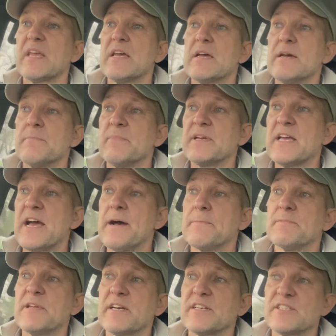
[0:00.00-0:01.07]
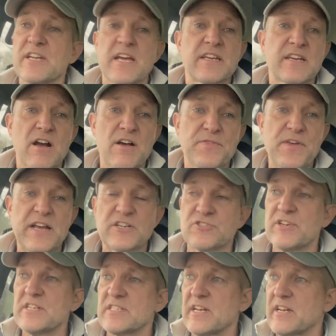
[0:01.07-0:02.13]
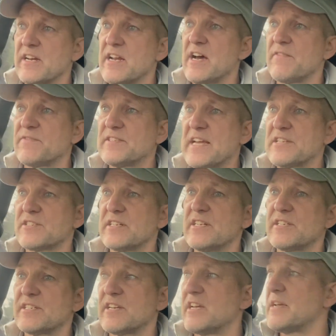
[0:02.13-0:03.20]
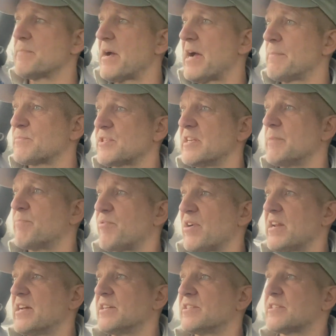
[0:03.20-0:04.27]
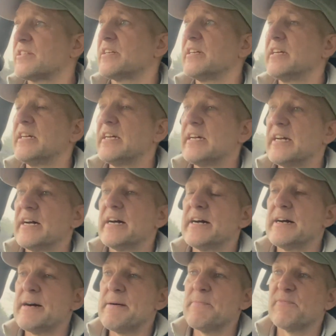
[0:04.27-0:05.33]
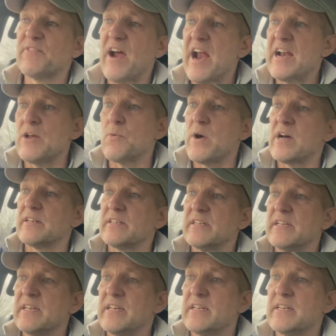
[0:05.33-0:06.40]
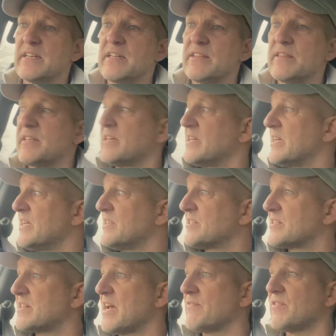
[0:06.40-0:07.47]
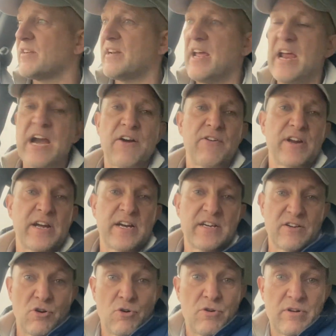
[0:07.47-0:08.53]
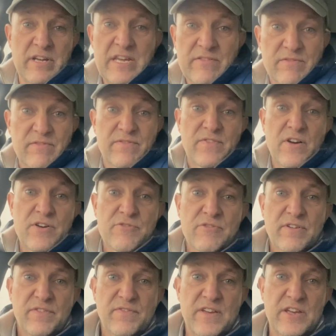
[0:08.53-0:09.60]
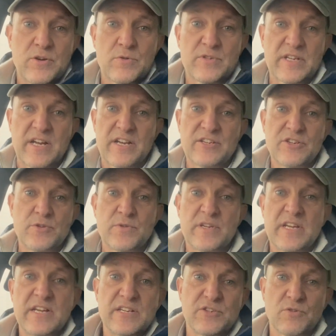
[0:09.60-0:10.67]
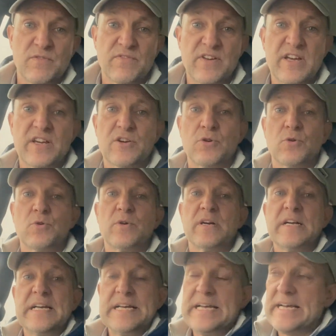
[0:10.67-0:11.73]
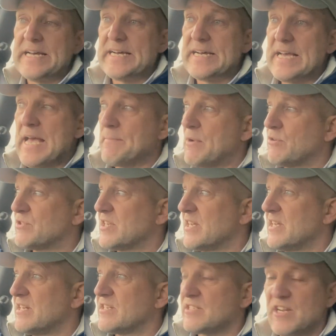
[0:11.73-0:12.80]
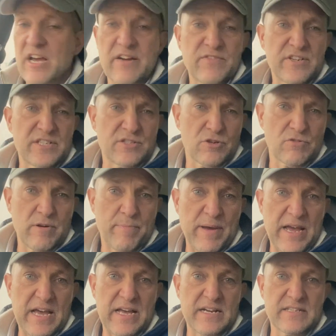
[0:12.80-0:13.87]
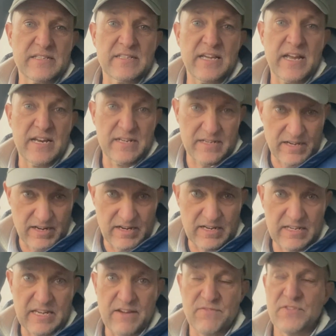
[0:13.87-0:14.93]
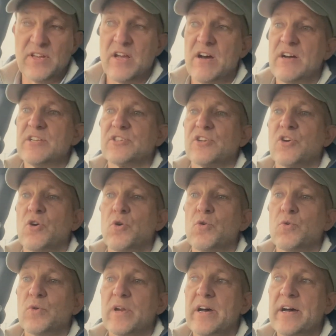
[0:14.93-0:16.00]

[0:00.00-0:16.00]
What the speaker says: But yeah, like I say, can't thank Treaslake enough. Des and his team, absolutely brilliant. For anyone in the East Devon area or even further afield, and you need your vehicle MOT'd, serviced or repaired, then give the guys a call.